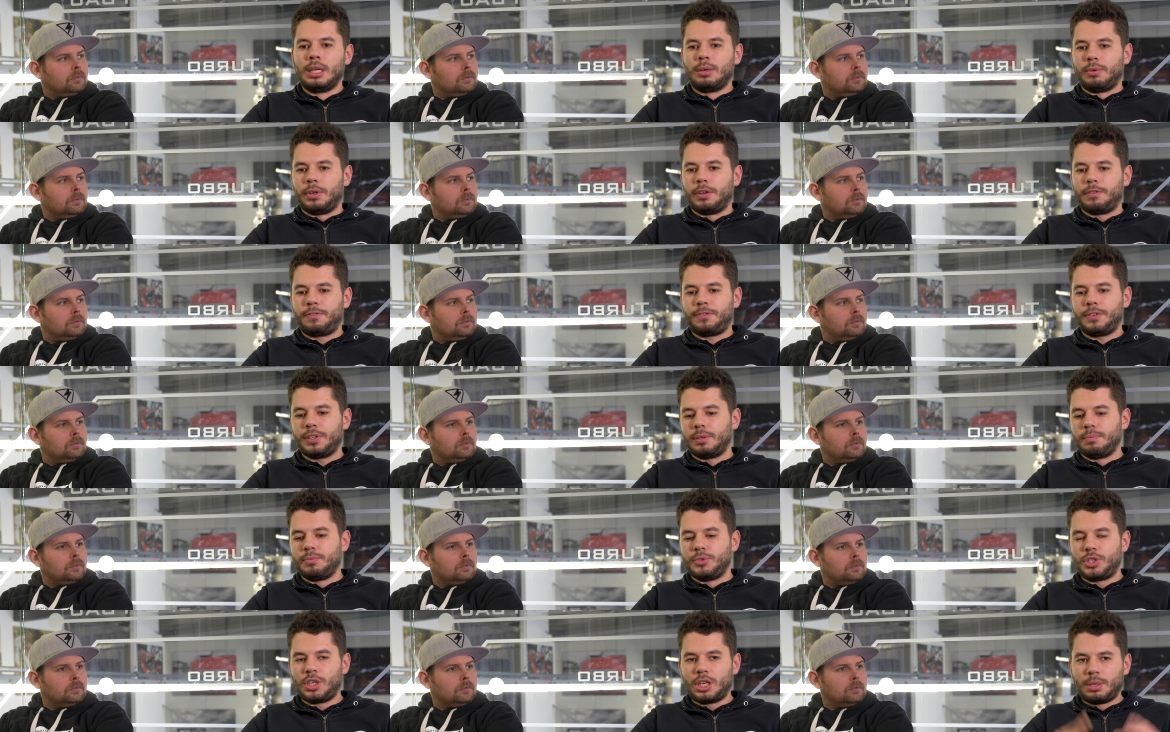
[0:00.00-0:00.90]
Speaker 1: with
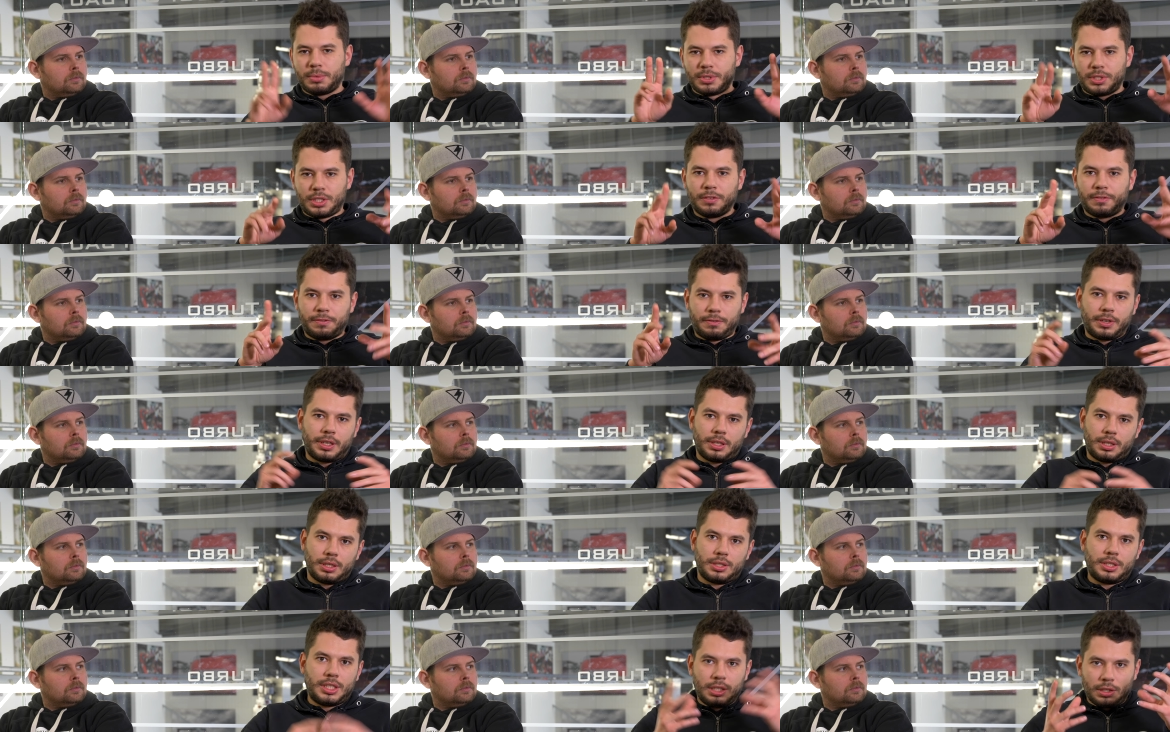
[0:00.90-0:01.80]
um, German
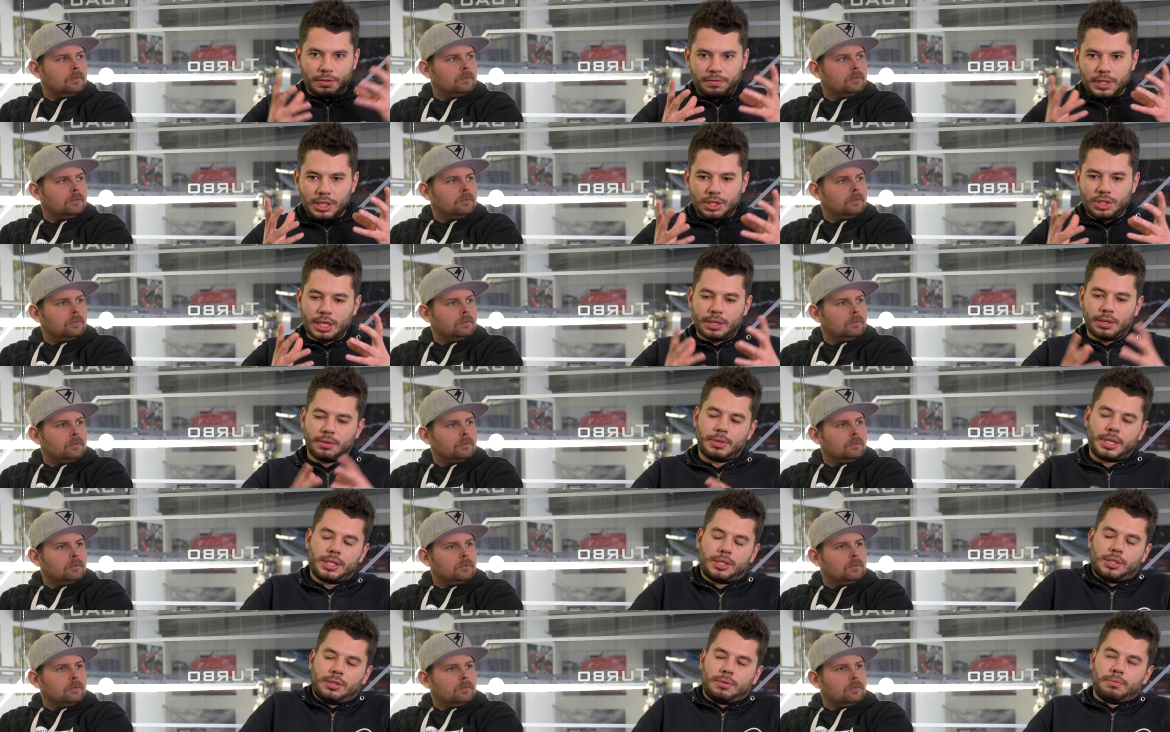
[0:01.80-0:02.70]
TÜV uh,
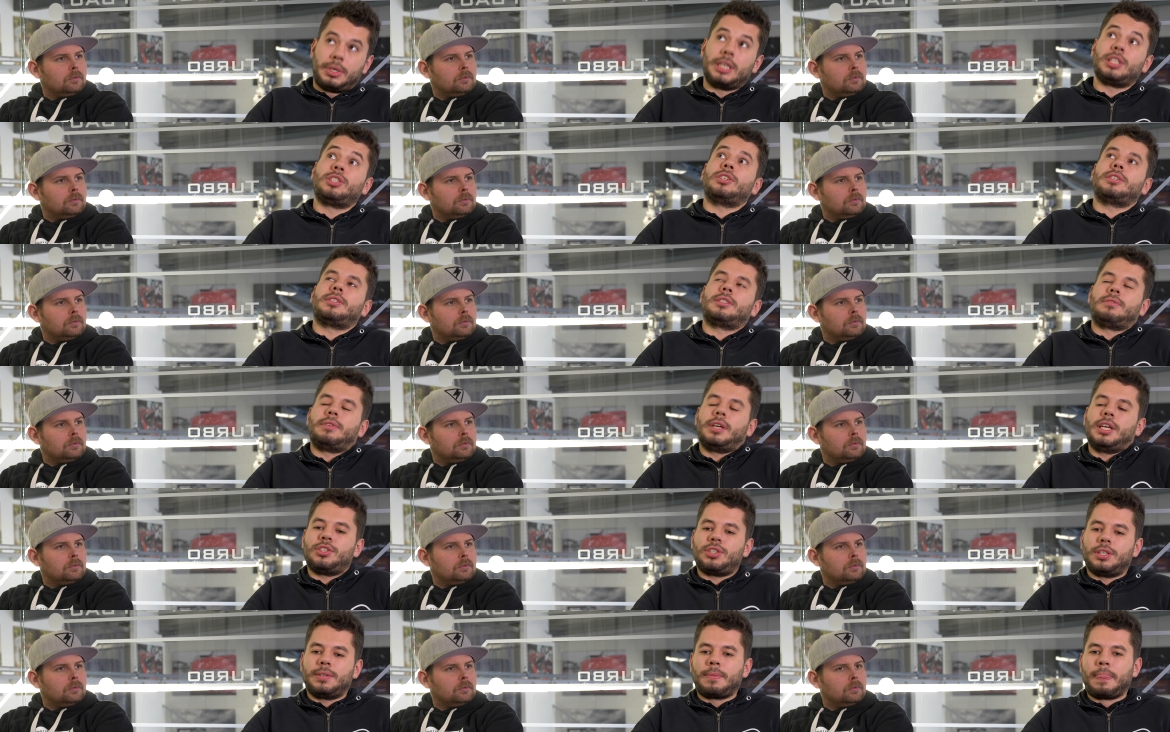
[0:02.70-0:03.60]
re
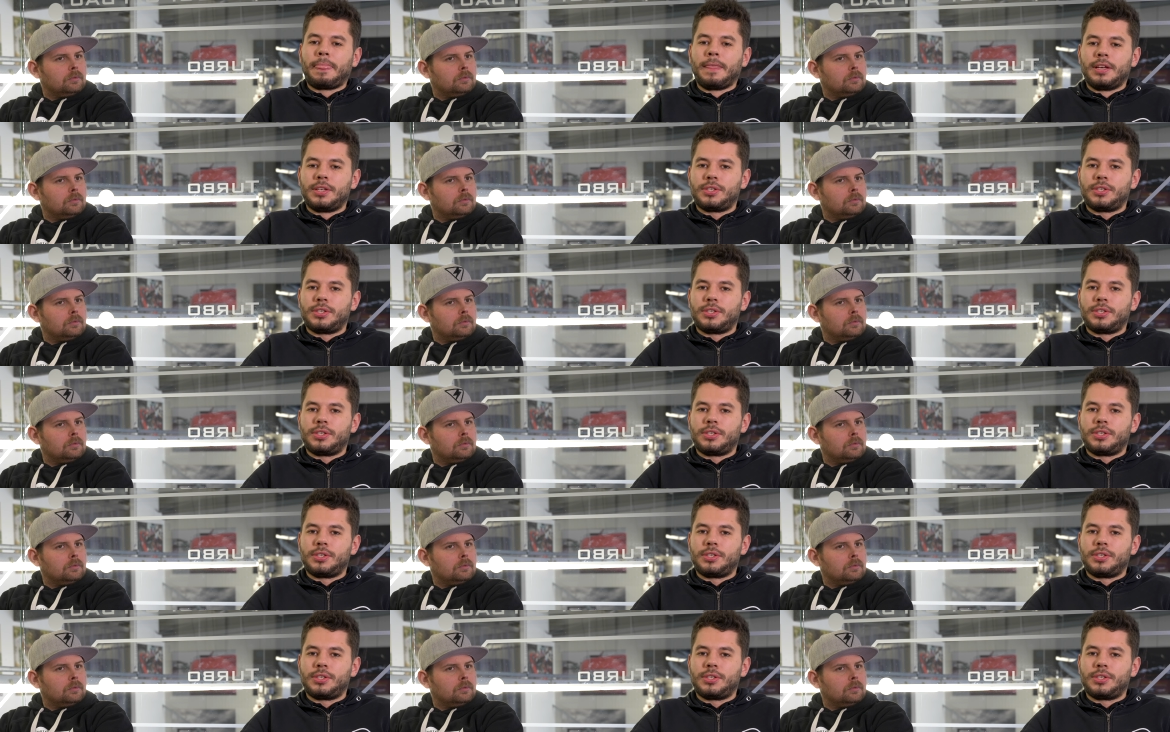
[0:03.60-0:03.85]
registration.